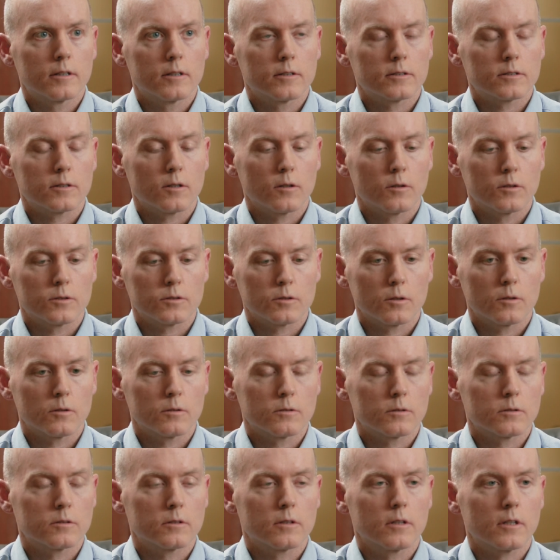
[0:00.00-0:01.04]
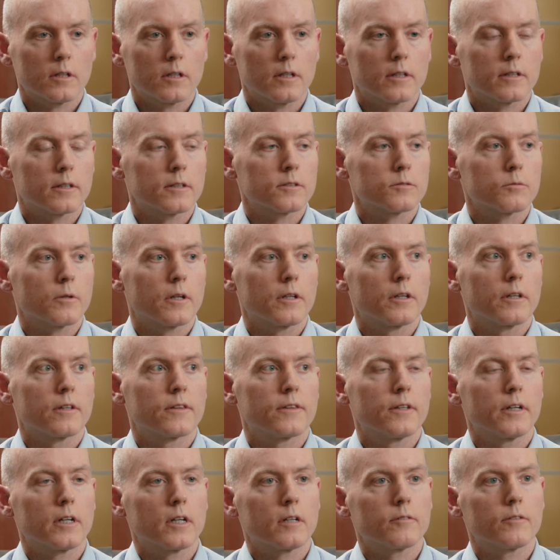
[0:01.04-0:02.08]
So look at it this way. You
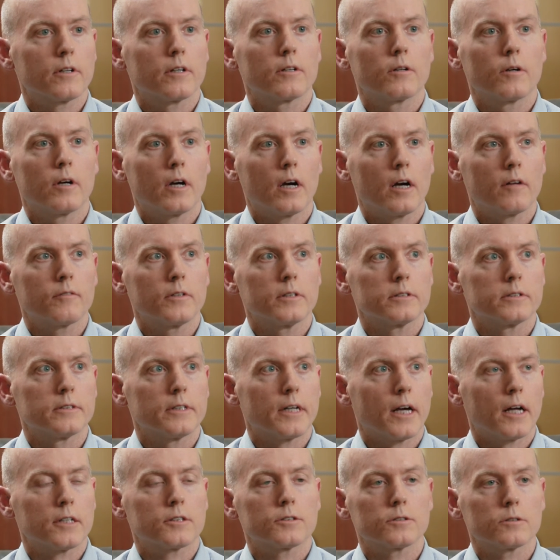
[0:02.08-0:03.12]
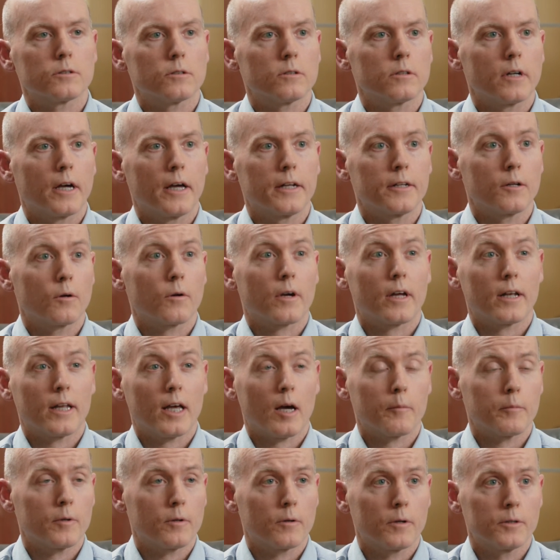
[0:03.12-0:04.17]
think of it, you have these natural
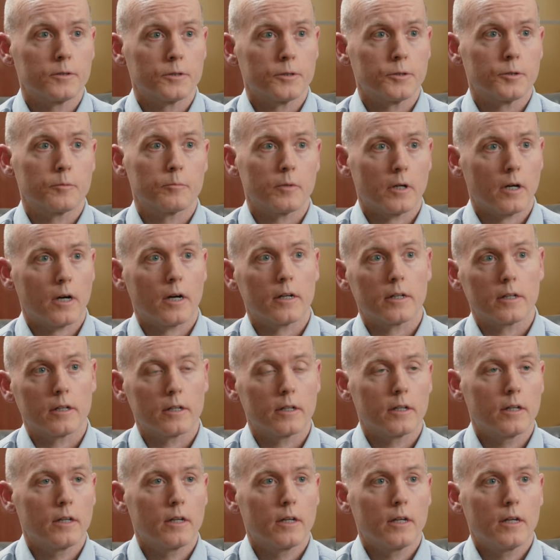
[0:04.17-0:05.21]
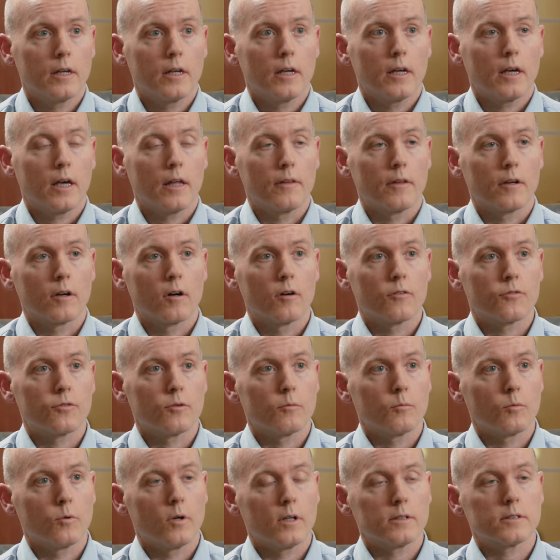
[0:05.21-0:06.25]
endocannabinoids in your body, and they go
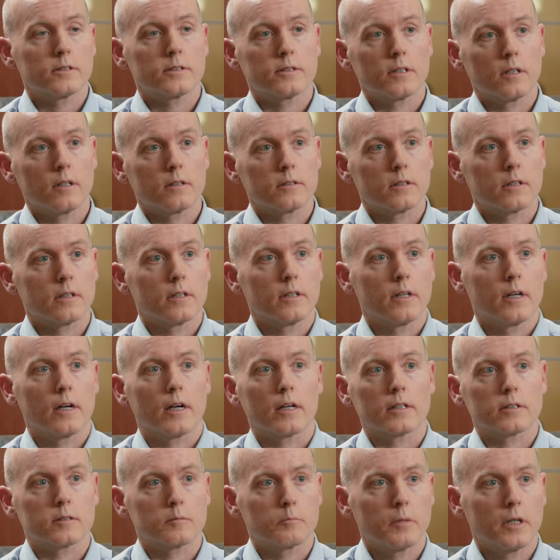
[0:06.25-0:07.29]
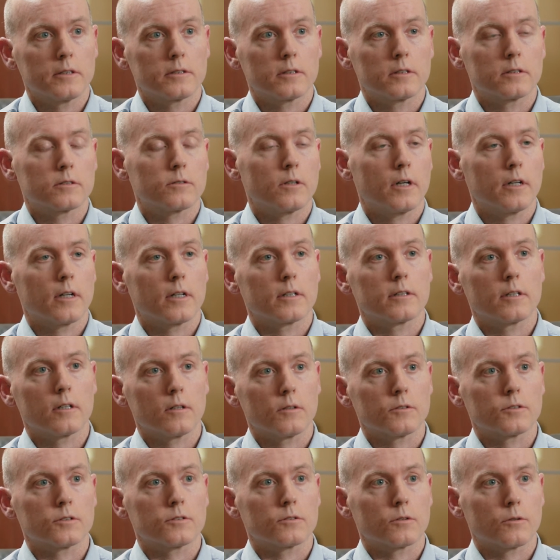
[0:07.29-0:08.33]
from one cell to the next, basically trying to
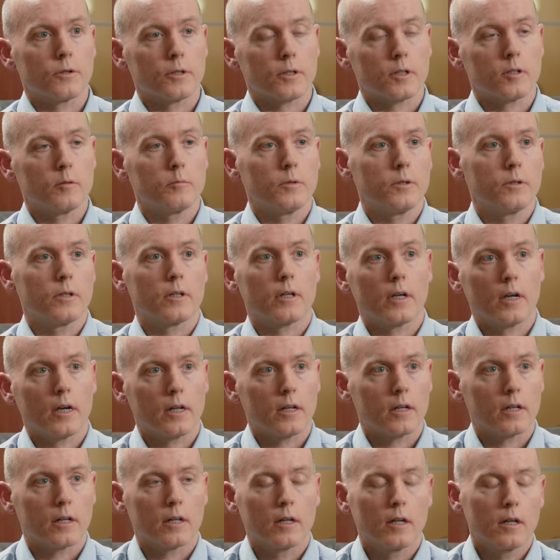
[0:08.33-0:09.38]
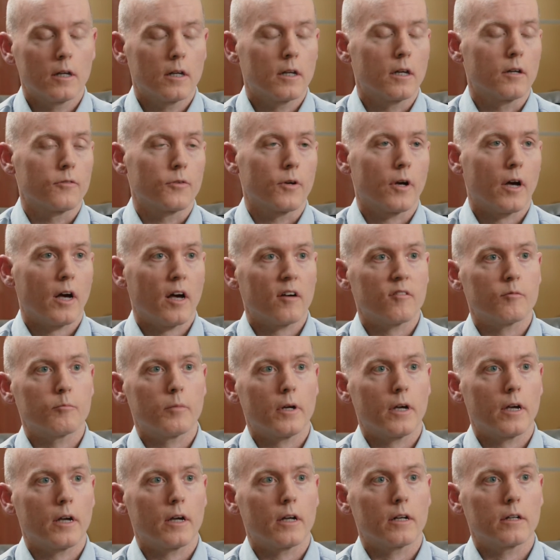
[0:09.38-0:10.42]
tell a story, communicating. If you have
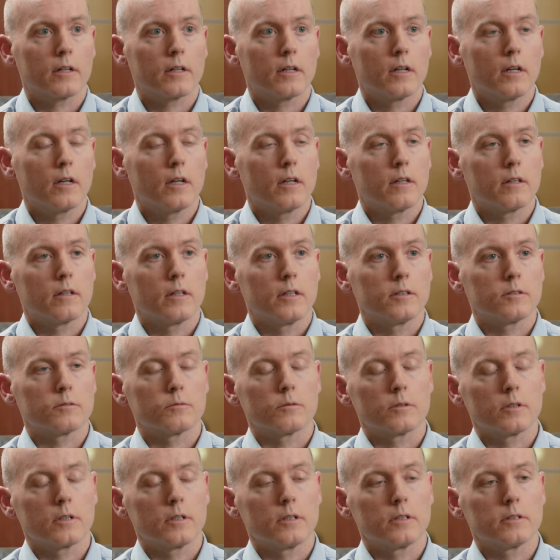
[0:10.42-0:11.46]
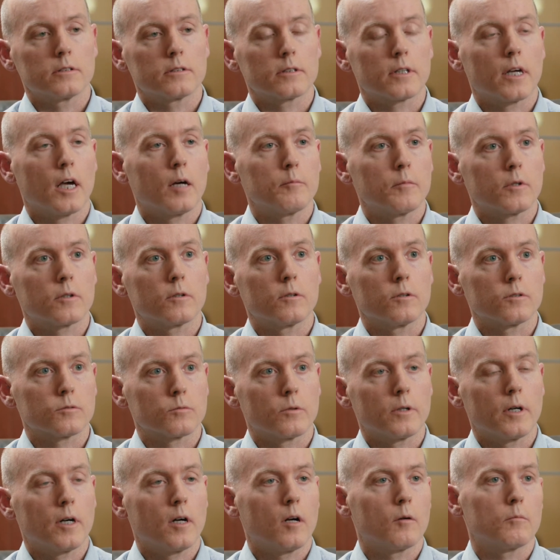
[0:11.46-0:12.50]
pain, these chemicals
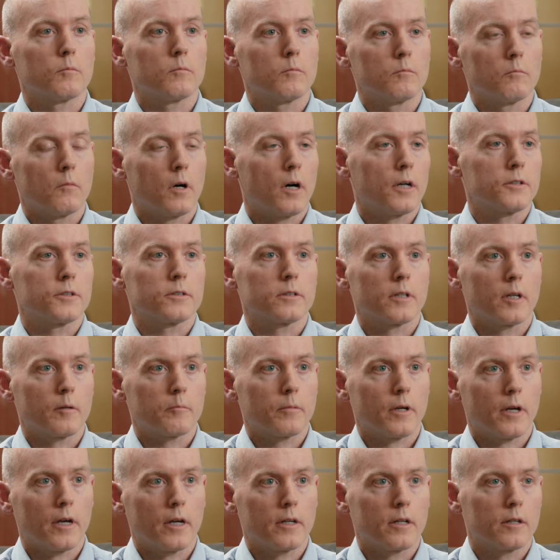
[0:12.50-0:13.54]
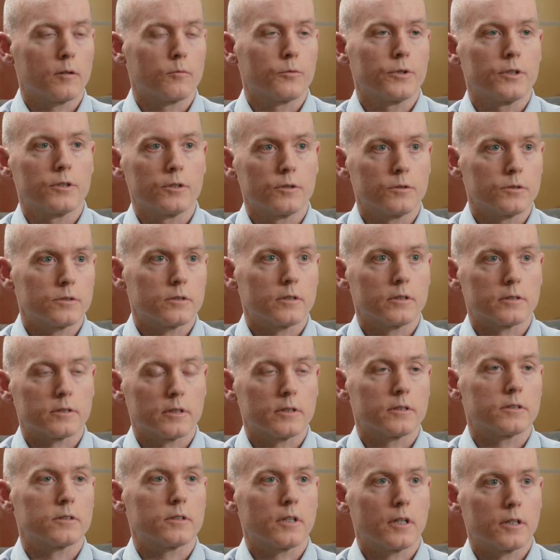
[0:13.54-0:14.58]
will help modulate pain and reduce the
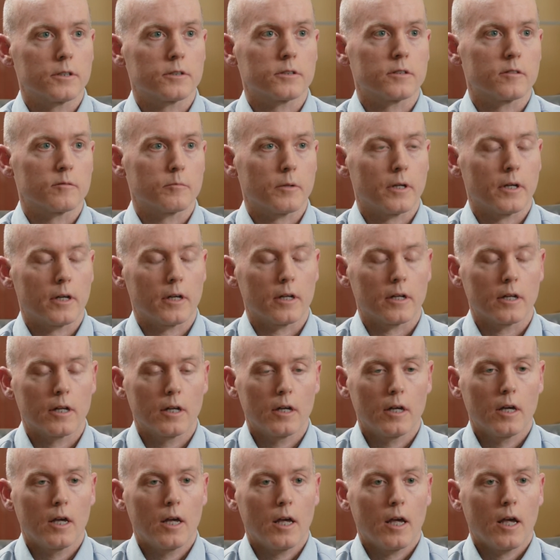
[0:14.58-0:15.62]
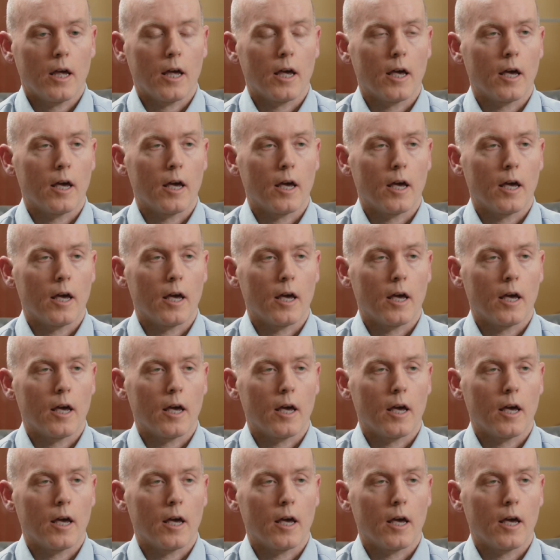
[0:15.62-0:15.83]
sensation of pain.